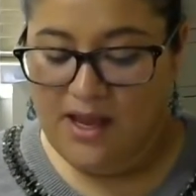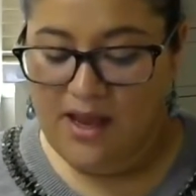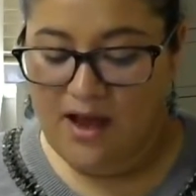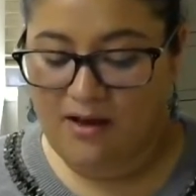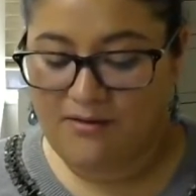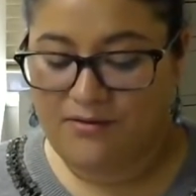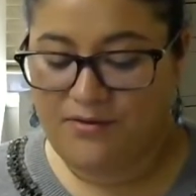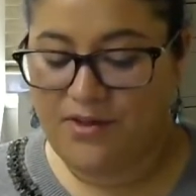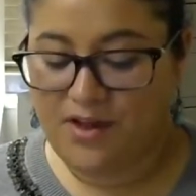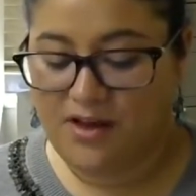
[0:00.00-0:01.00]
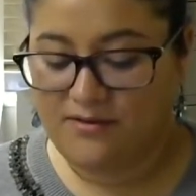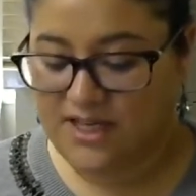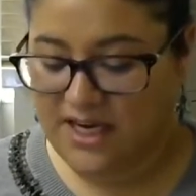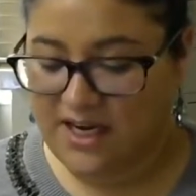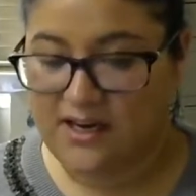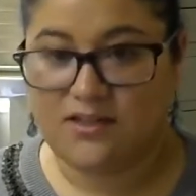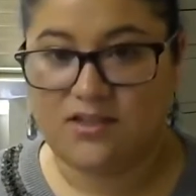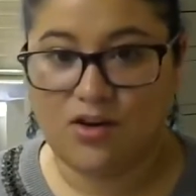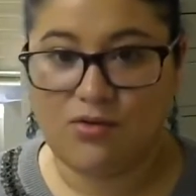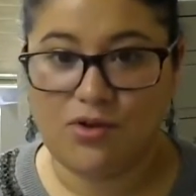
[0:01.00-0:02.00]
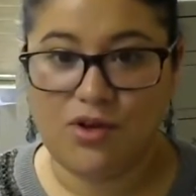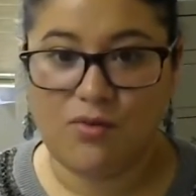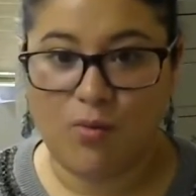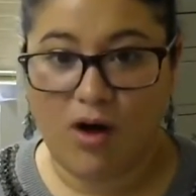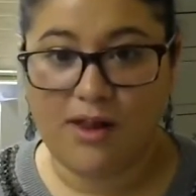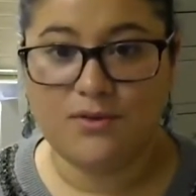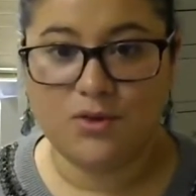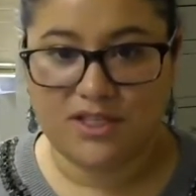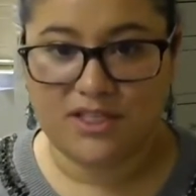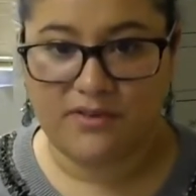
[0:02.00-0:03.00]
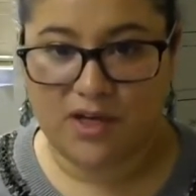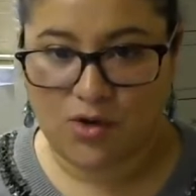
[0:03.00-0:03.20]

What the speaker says: of the gloved hand. So while I'm doing this video,